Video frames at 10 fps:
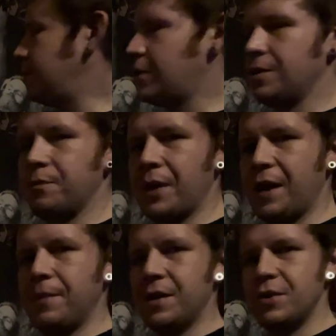couldn't pay
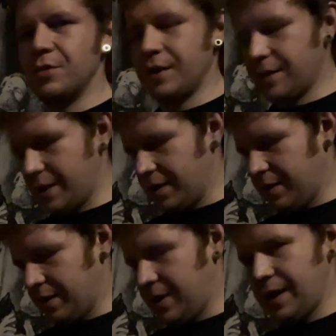me to drink that
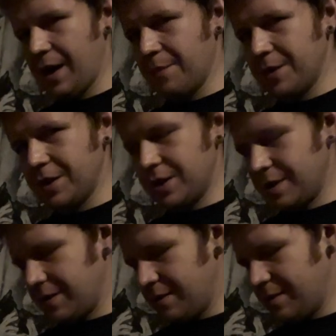garbage.
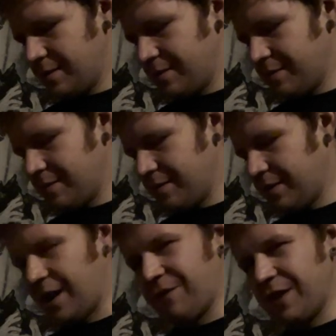
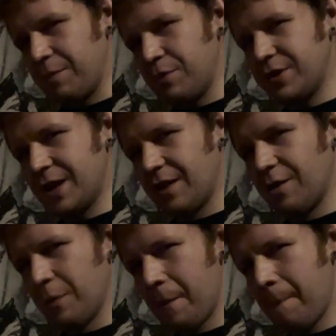Cafe Bustelo,